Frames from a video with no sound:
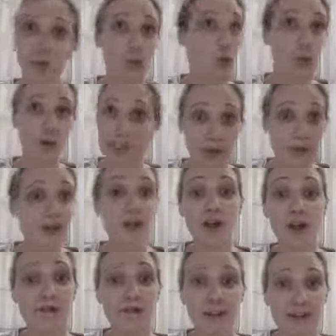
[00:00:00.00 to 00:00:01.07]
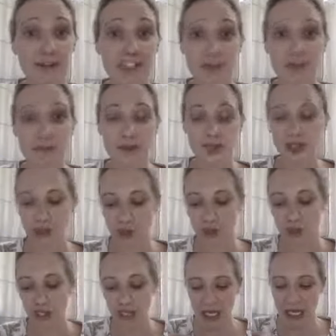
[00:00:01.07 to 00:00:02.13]
which I'm going to go and ferret out for you, don't
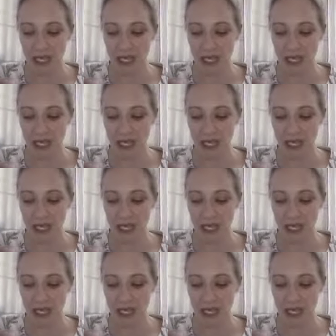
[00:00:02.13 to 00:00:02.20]
worry,